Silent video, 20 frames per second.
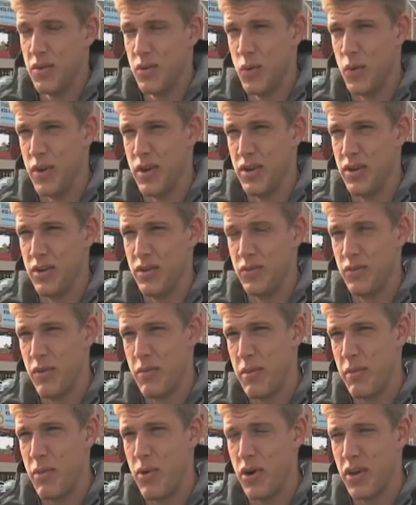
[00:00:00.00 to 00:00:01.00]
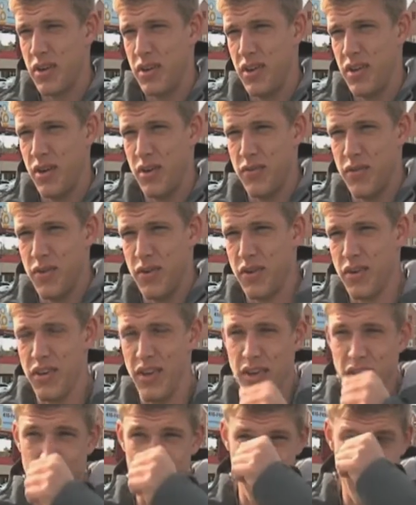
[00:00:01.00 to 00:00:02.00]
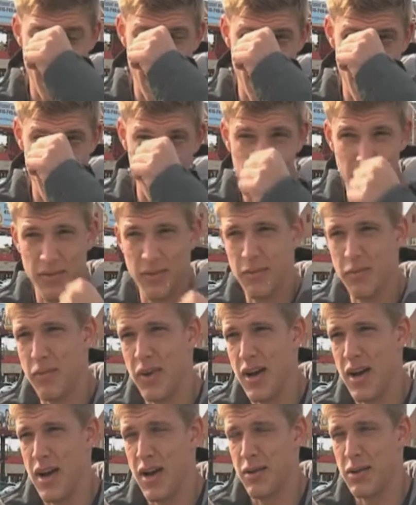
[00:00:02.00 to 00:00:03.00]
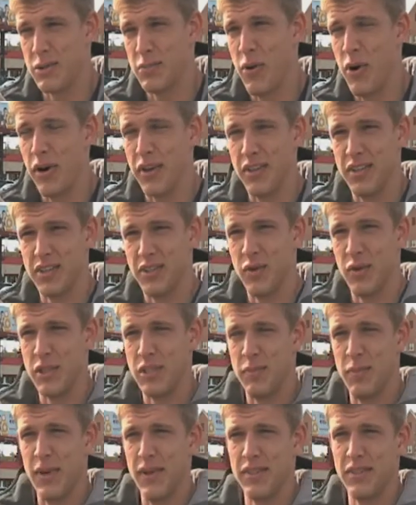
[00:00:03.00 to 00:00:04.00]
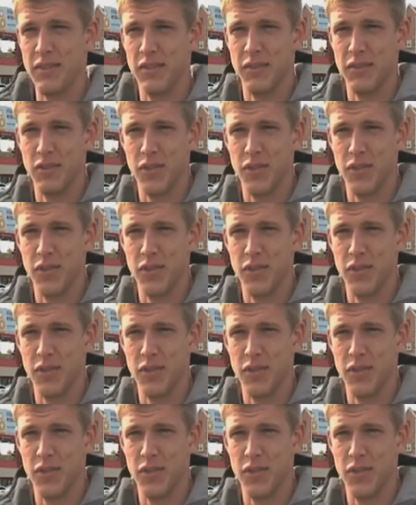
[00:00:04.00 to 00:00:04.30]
Well, we've been parking here for years now because parking is so expensive.